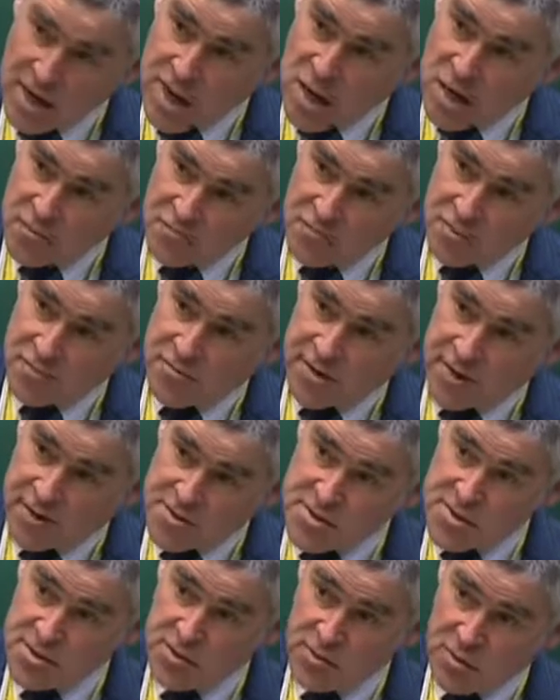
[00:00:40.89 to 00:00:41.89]
However, it was
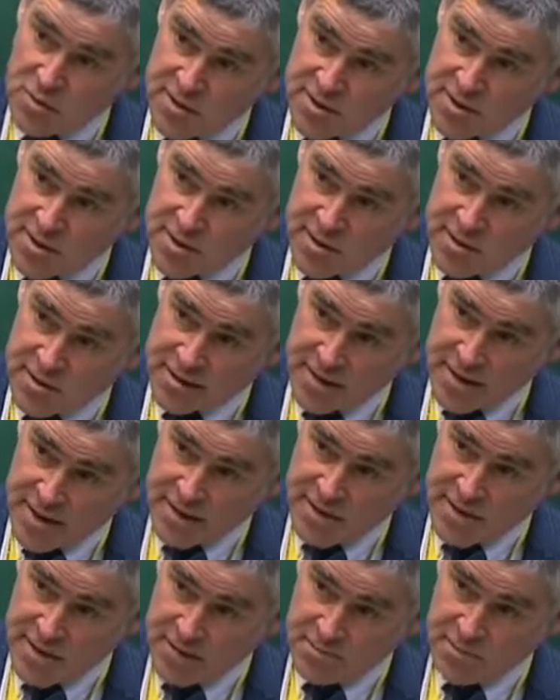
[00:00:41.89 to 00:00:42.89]
actually a long-standing
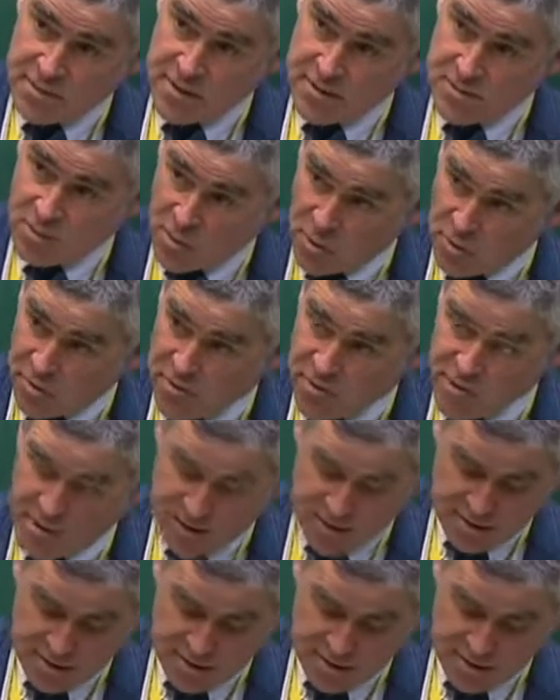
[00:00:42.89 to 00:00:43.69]
SNP policy,